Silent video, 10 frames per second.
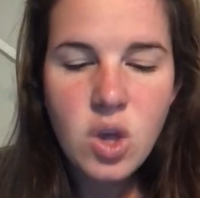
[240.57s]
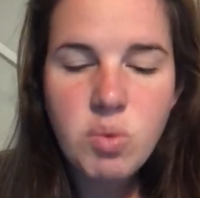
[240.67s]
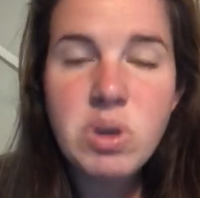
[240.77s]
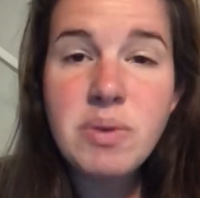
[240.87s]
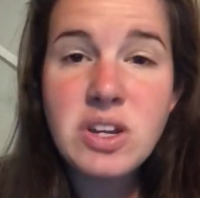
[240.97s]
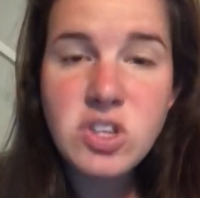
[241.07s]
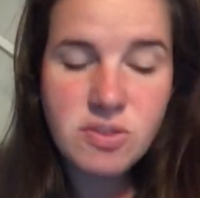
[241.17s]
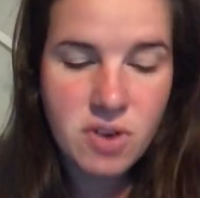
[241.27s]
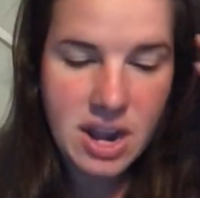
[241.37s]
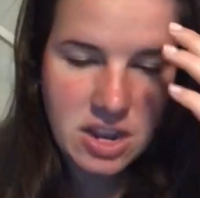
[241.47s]
We reached the
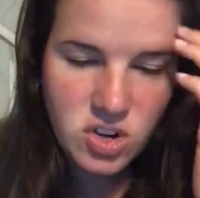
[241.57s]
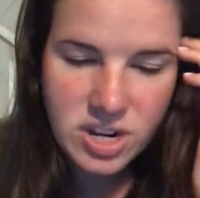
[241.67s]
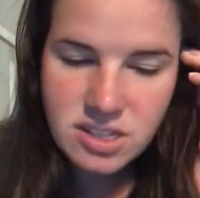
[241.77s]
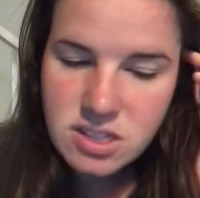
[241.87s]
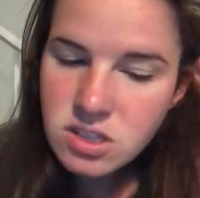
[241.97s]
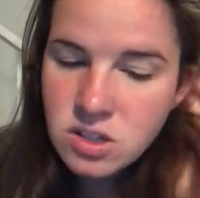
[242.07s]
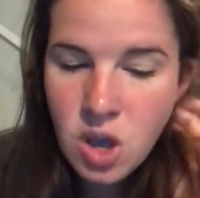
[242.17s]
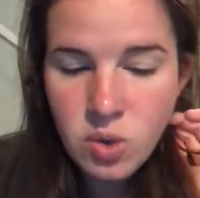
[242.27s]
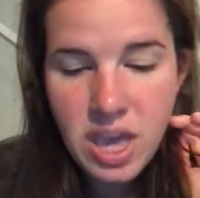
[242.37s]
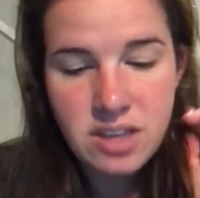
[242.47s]
front entrance.
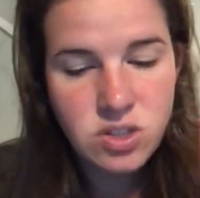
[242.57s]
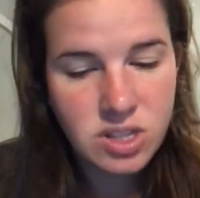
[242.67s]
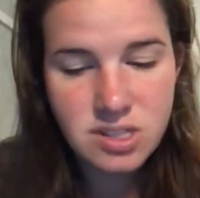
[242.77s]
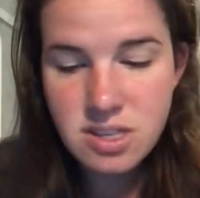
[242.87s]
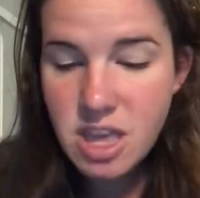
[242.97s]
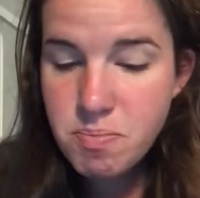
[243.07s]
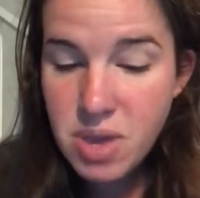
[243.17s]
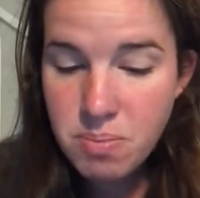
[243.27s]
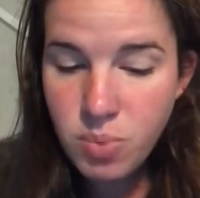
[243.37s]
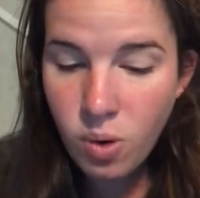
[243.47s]
Okay, so this is it,
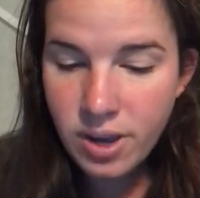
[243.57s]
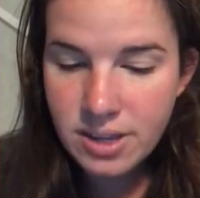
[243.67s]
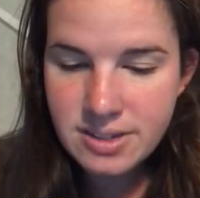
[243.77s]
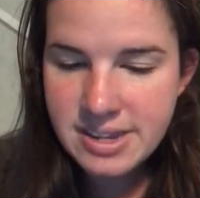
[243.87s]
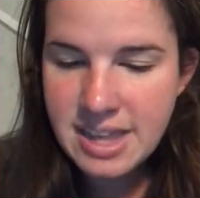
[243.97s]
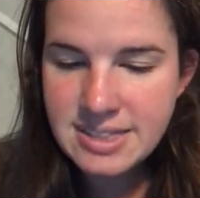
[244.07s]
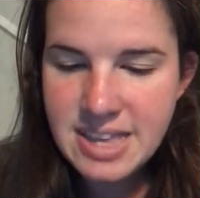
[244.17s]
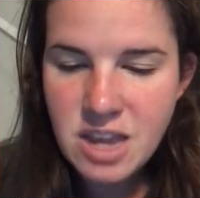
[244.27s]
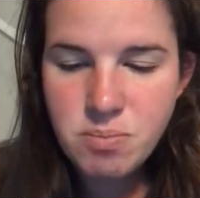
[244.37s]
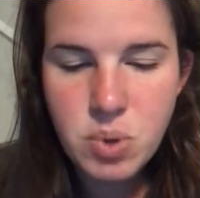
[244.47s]
big boy, Dad
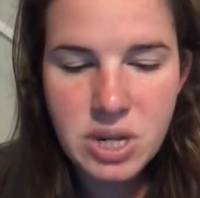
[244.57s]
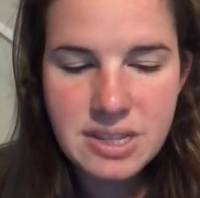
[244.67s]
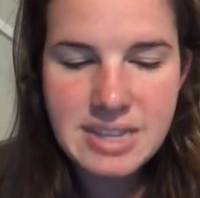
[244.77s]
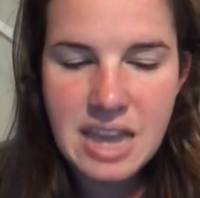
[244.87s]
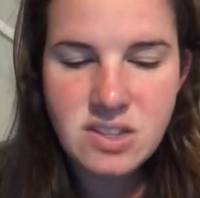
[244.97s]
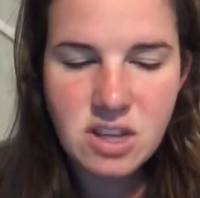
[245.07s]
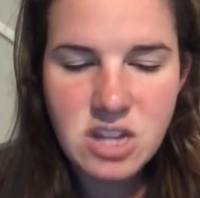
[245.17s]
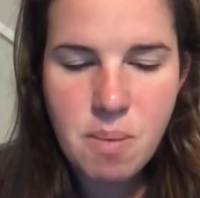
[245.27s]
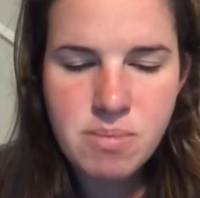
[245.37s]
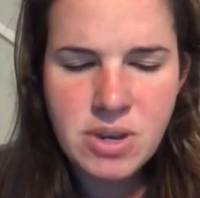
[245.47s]
said, putting his hands on
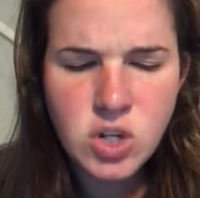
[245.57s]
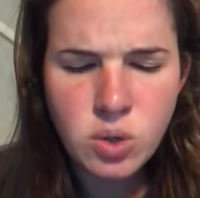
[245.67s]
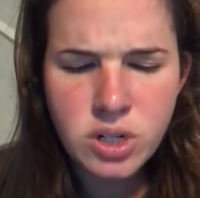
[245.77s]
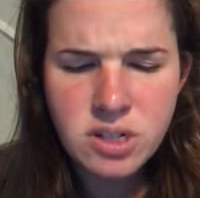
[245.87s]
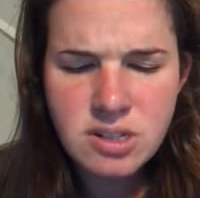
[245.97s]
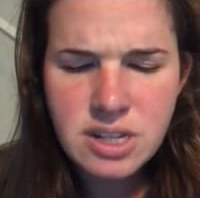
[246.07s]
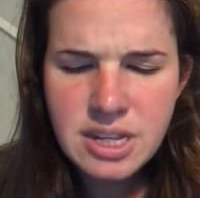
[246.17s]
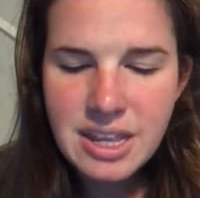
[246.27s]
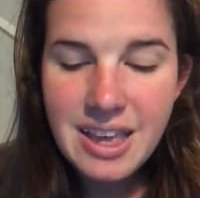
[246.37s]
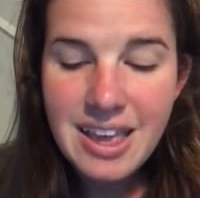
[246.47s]
top of my shoulders.
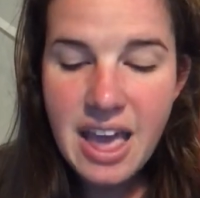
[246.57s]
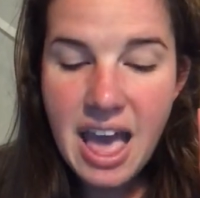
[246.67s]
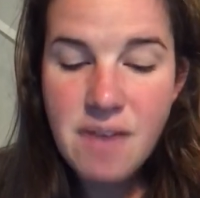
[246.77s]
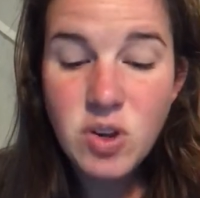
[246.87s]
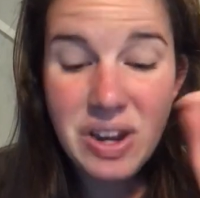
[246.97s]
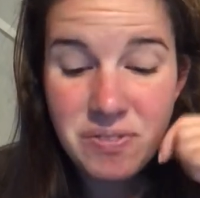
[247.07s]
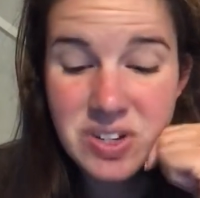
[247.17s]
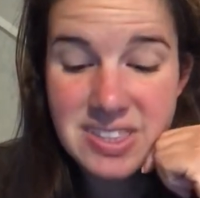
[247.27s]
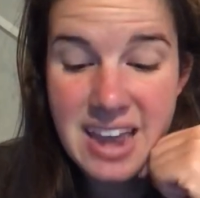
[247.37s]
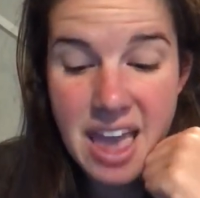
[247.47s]
Have a great
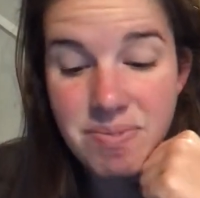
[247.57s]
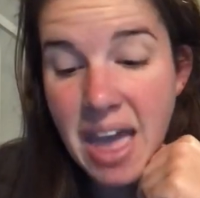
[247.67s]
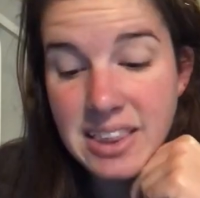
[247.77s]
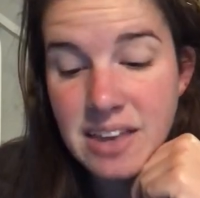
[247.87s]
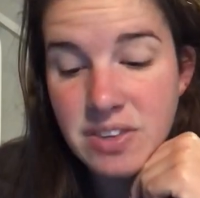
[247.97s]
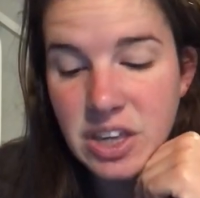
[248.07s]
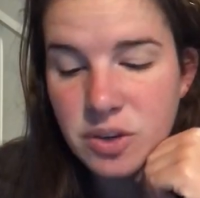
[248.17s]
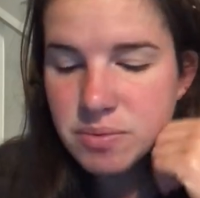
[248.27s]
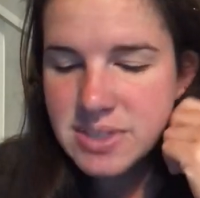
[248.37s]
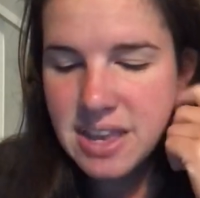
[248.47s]
first day. I love you,
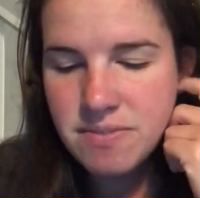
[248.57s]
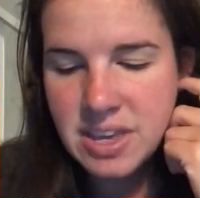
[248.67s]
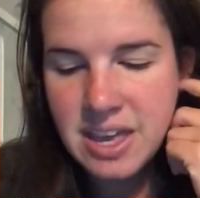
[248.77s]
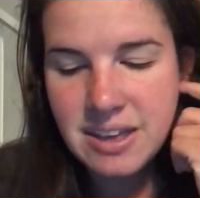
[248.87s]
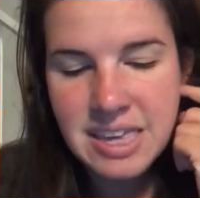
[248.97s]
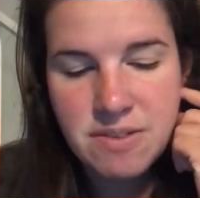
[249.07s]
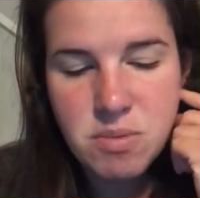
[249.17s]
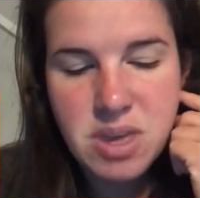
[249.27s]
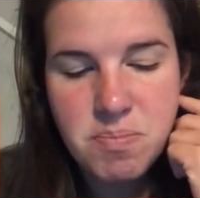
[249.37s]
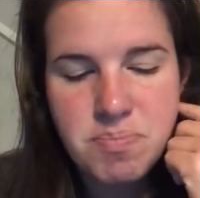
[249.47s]
said Via, giving
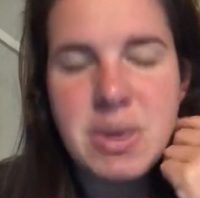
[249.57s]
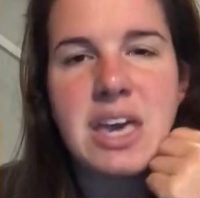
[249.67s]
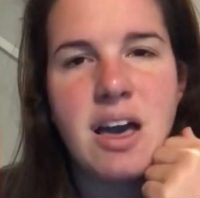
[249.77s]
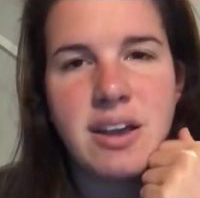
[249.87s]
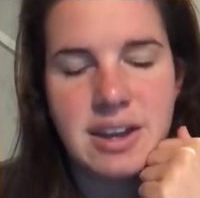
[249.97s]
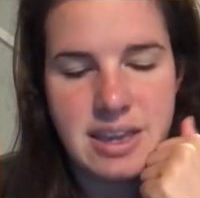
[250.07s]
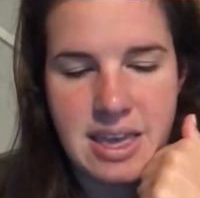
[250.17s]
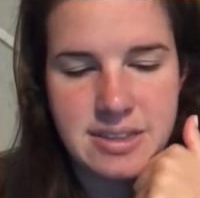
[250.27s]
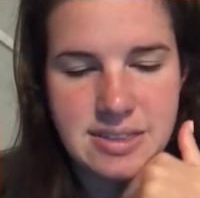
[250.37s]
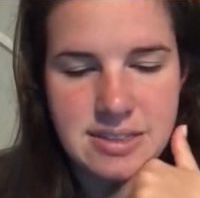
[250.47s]
me a big hug and a
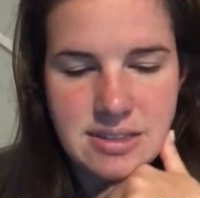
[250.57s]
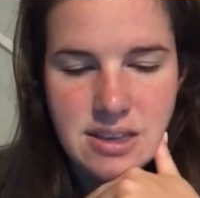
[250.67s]
kiss.